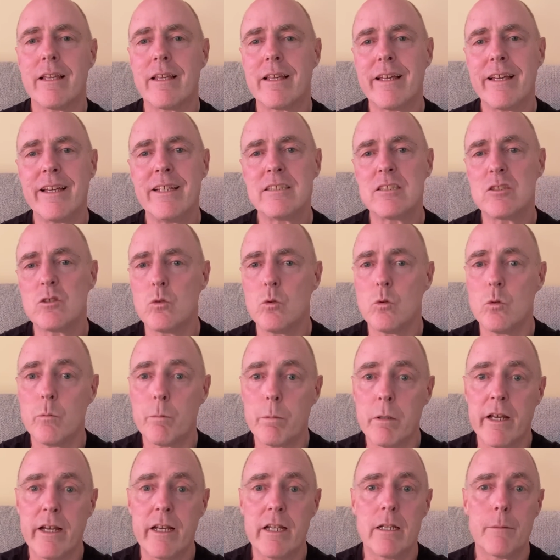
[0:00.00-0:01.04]
it's all
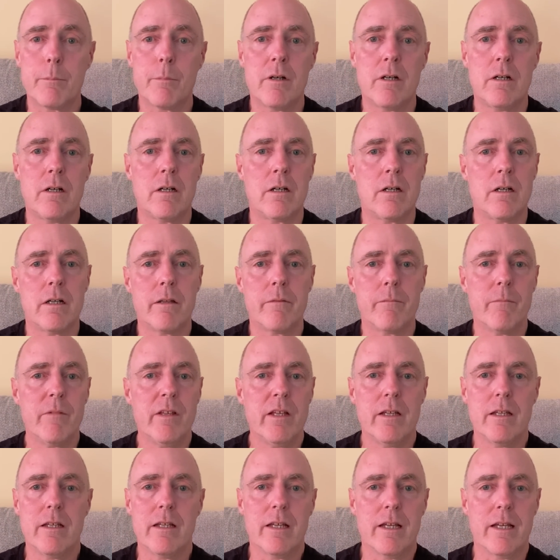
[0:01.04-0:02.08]
played a part.
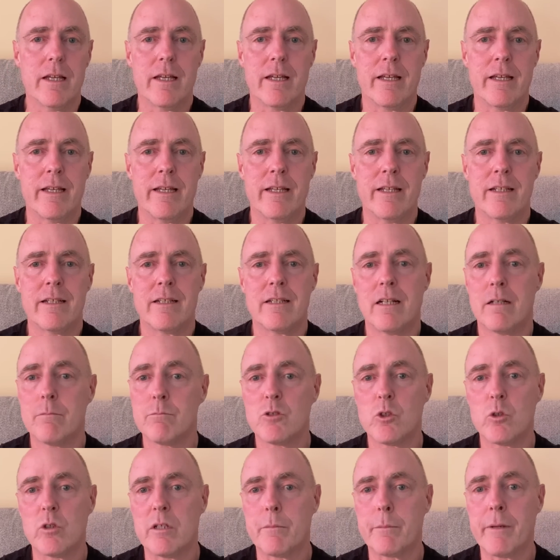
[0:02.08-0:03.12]
And I'm
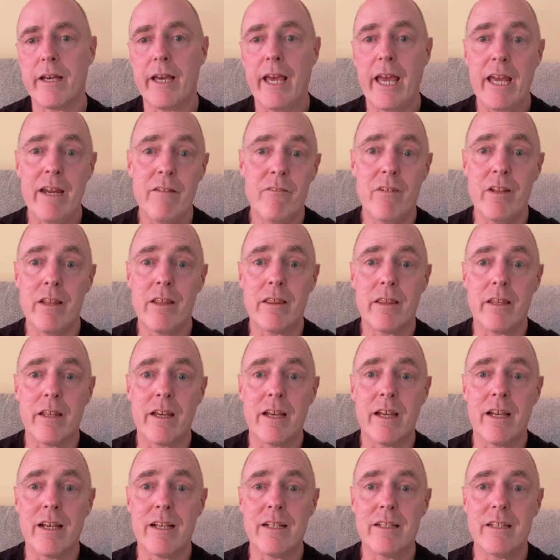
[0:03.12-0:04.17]
talking about
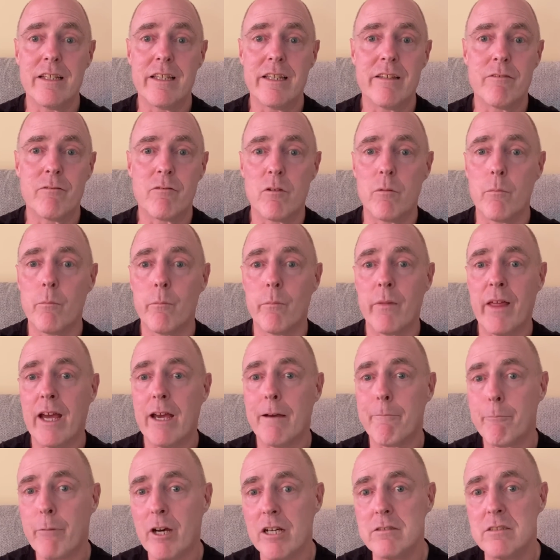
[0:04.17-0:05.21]
everything from
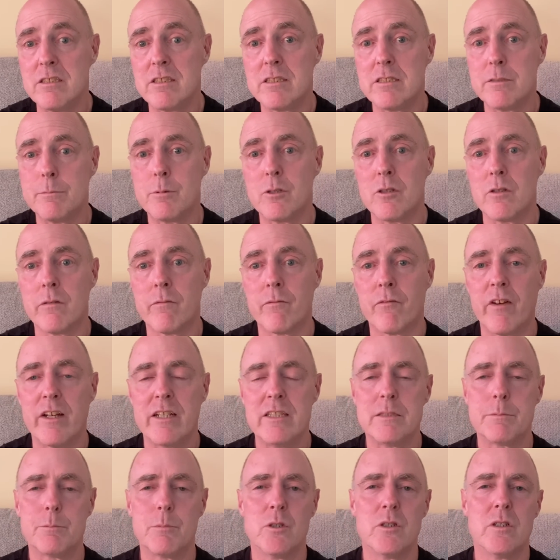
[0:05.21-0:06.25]
that post you put on
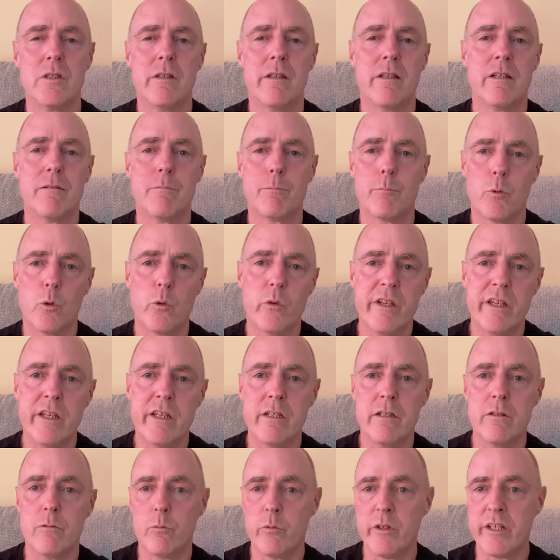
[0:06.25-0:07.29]
Facebook that brought
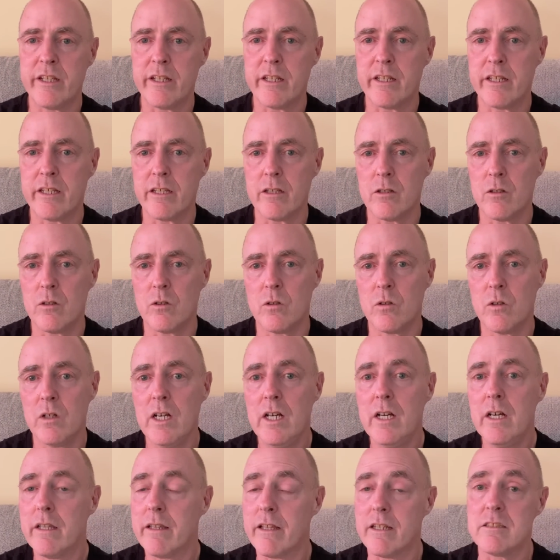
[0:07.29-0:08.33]
you ridicule,
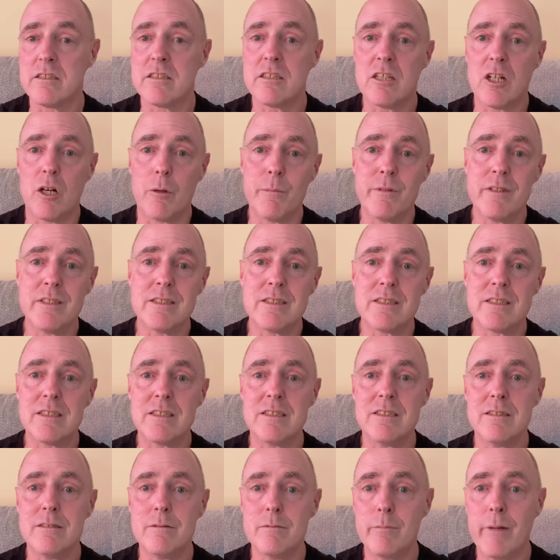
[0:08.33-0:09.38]
those comments
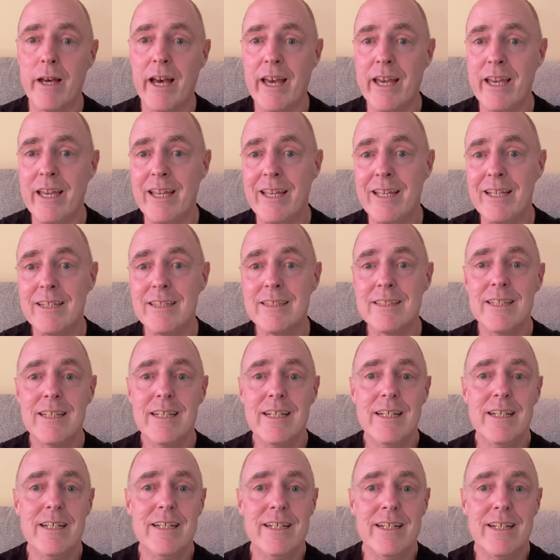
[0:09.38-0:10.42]
you made
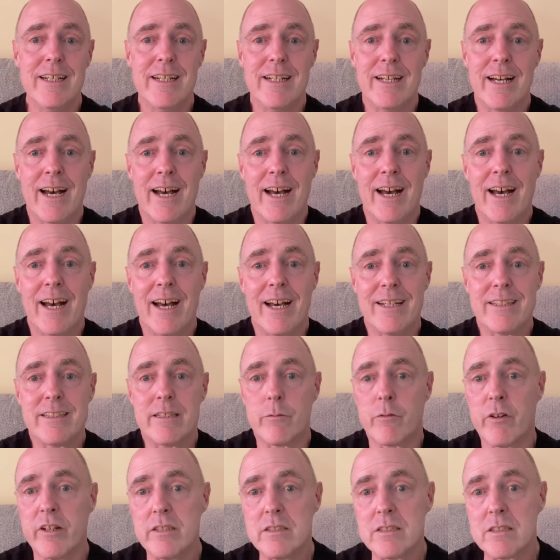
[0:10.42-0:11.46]
to
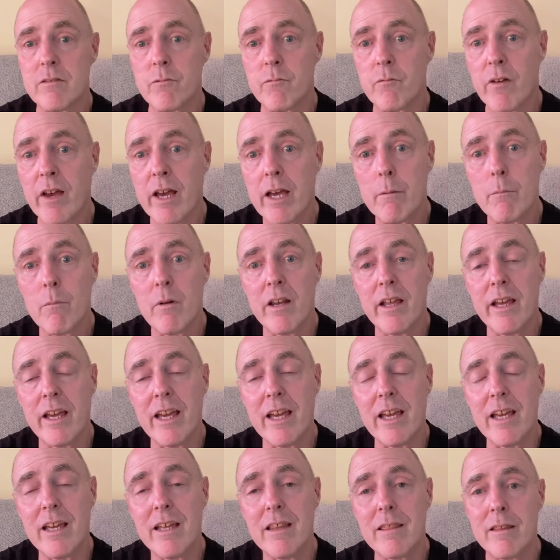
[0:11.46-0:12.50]
friends and
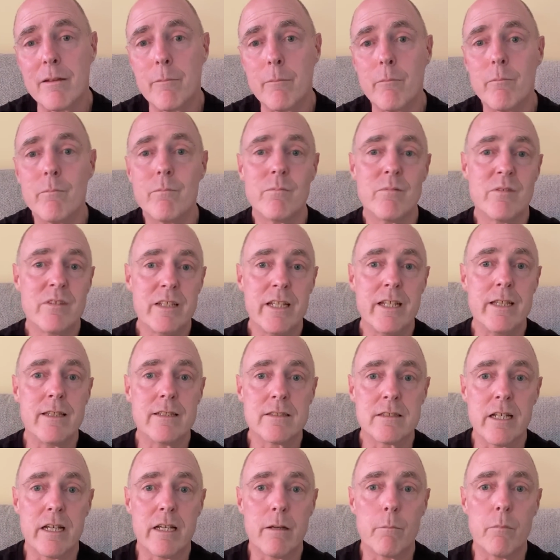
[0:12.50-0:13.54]
family that did the
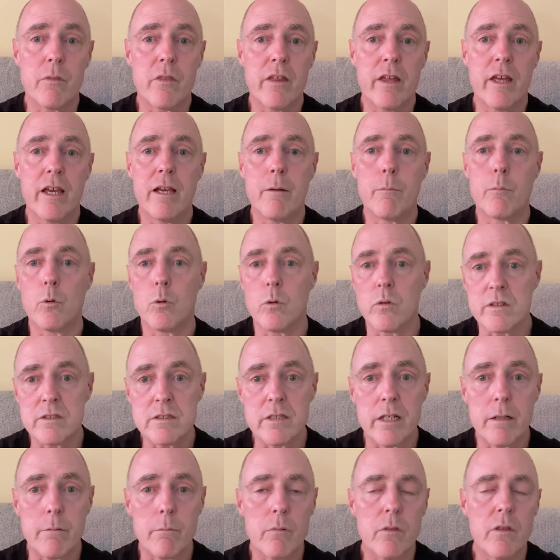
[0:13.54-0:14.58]
same thing, brought the
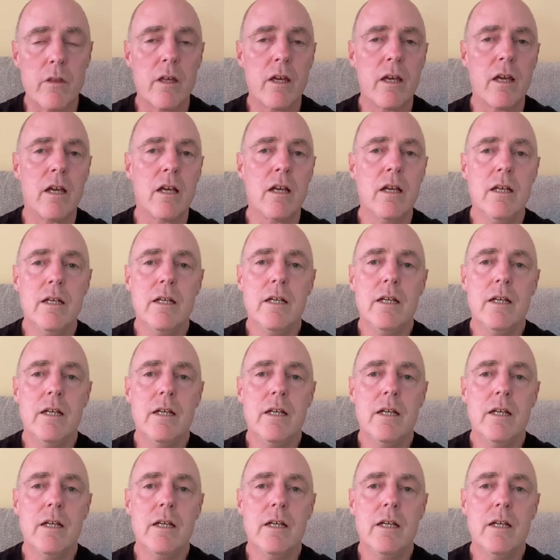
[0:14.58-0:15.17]
same thing,